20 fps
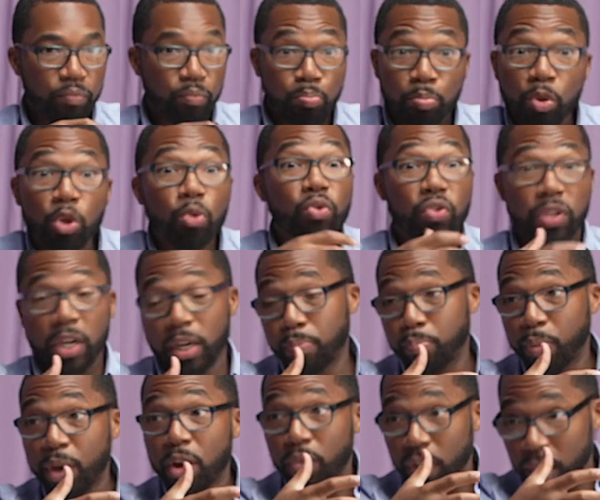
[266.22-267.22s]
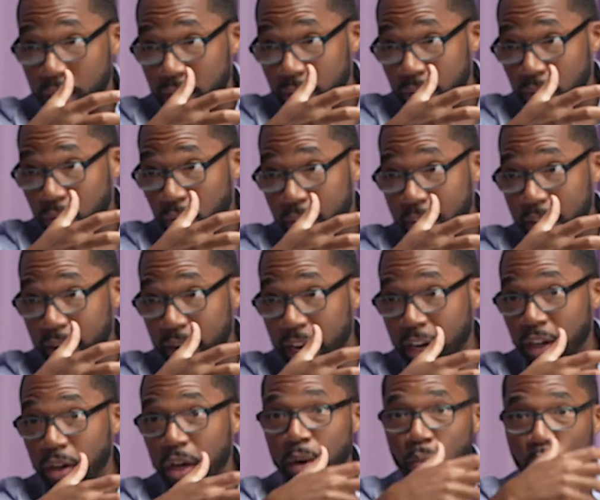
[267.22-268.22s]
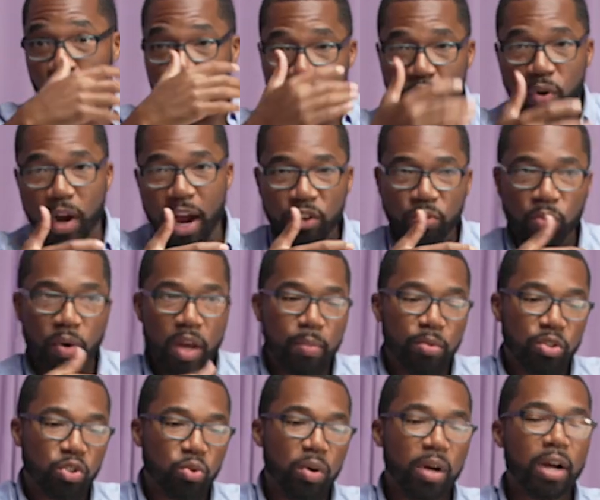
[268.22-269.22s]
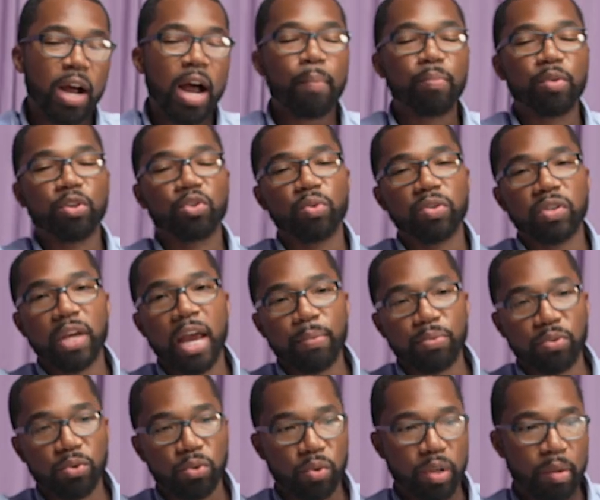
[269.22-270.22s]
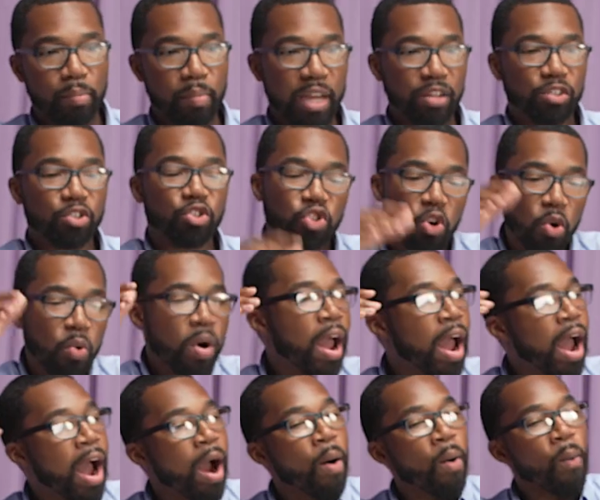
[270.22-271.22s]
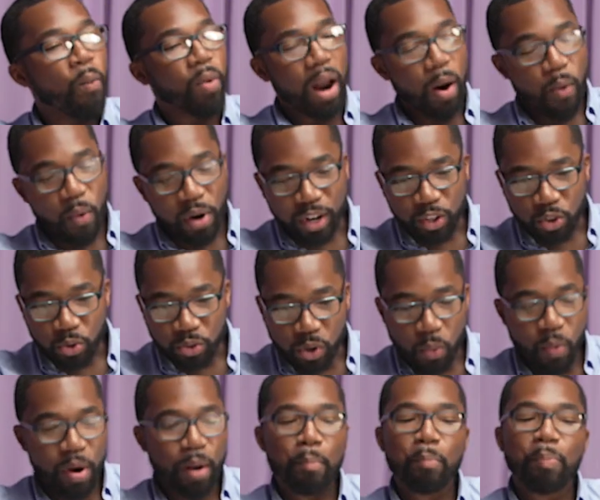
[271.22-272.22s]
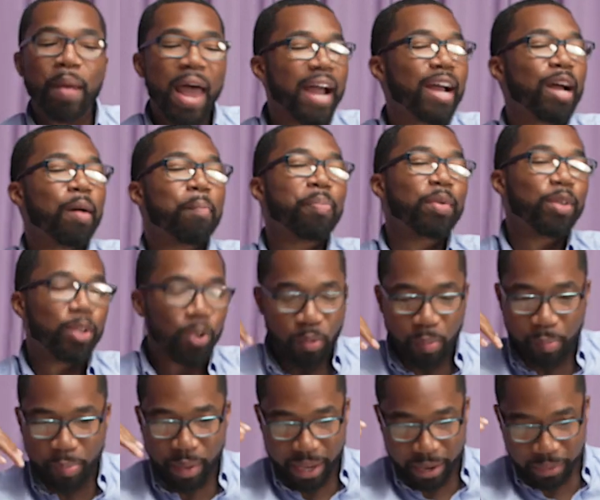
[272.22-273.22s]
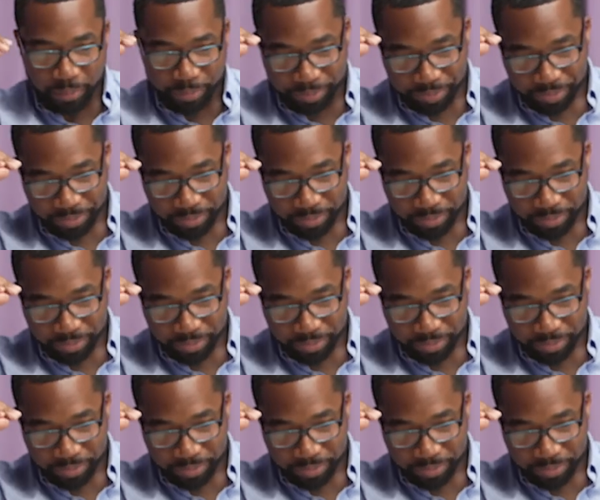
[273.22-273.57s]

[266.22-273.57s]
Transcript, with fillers: music, period, right? And, and what you guys were able to accomplish was absolutely amazing. So what I want to do is I want to back up a little bit,